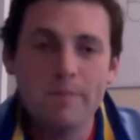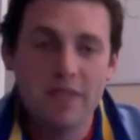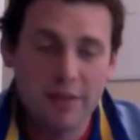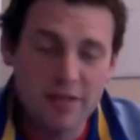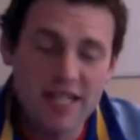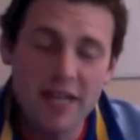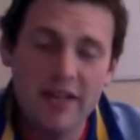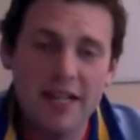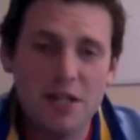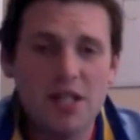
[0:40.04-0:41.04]
It was Dave
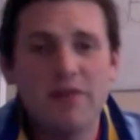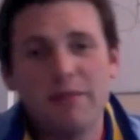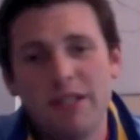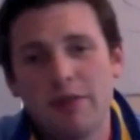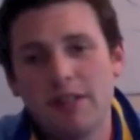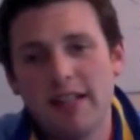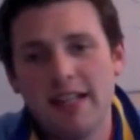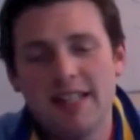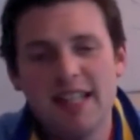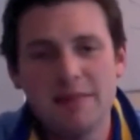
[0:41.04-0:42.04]
Henderson from the Oakland
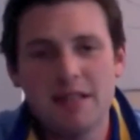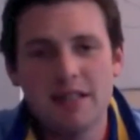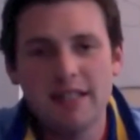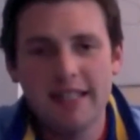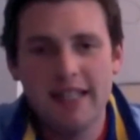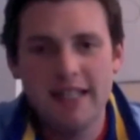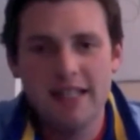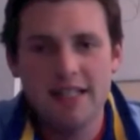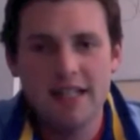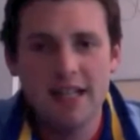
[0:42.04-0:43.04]
A's teams of the late
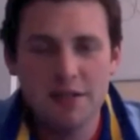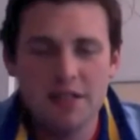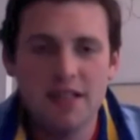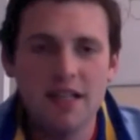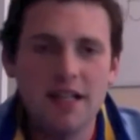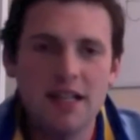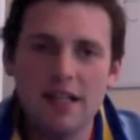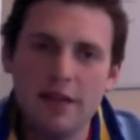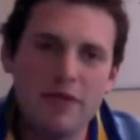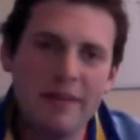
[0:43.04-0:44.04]
80s. I used to
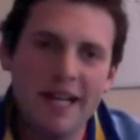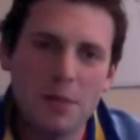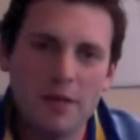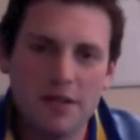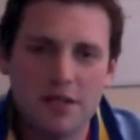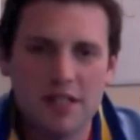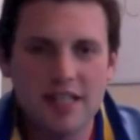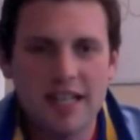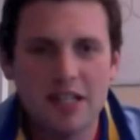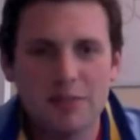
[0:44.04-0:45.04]
love the Bash Brothers,
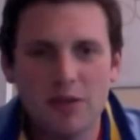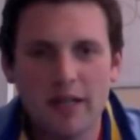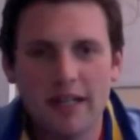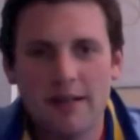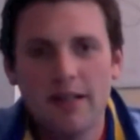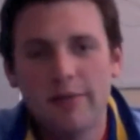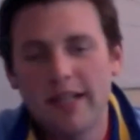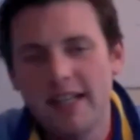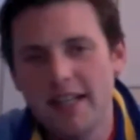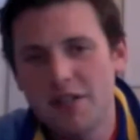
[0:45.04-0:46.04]
Canseco, McGuire,
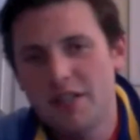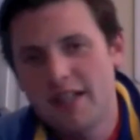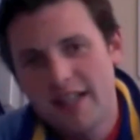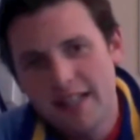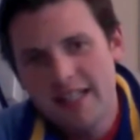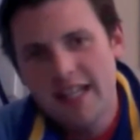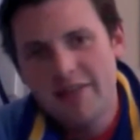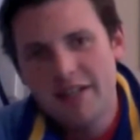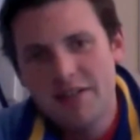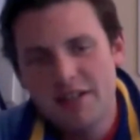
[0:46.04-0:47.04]
Ricky Henderson. Dave
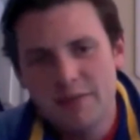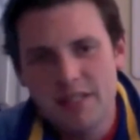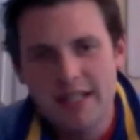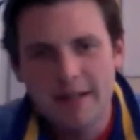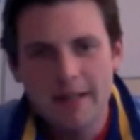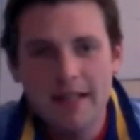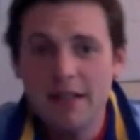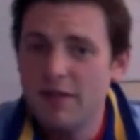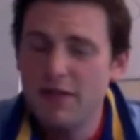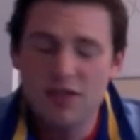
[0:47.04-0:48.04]
Henderson was there.
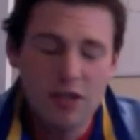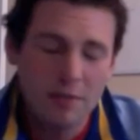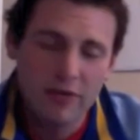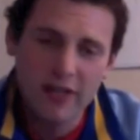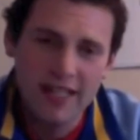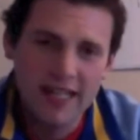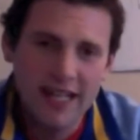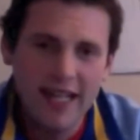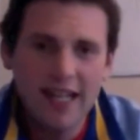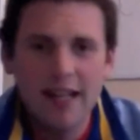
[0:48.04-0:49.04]
Super friendly
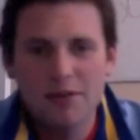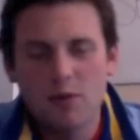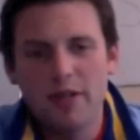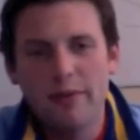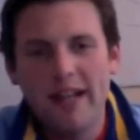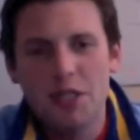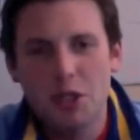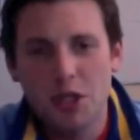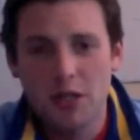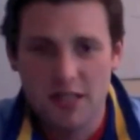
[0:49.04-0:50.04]
guy. I was wearing a
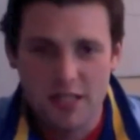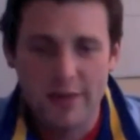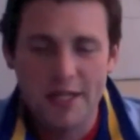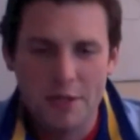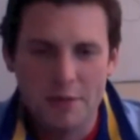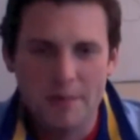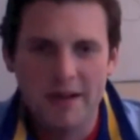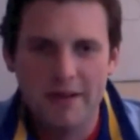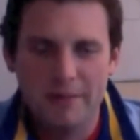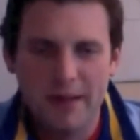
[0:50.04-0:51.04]
Rangers shirt because the Rangers were
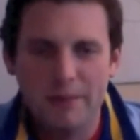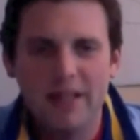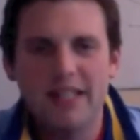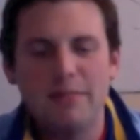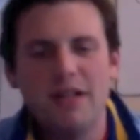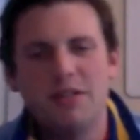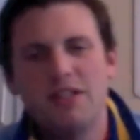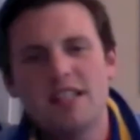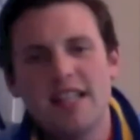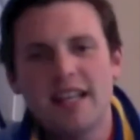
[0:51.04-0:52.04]
playing the
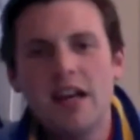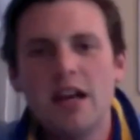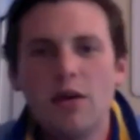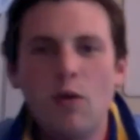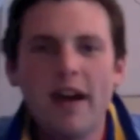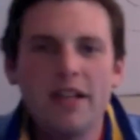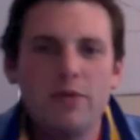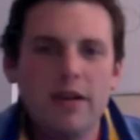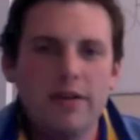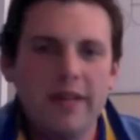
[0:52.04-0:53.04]
Mariners. He's like, why are
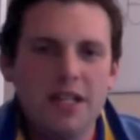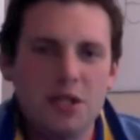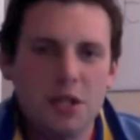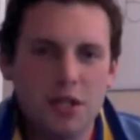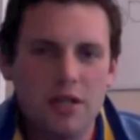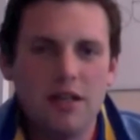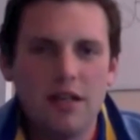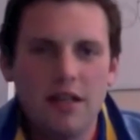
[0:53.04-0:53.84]
you wearing a Rangers shirt?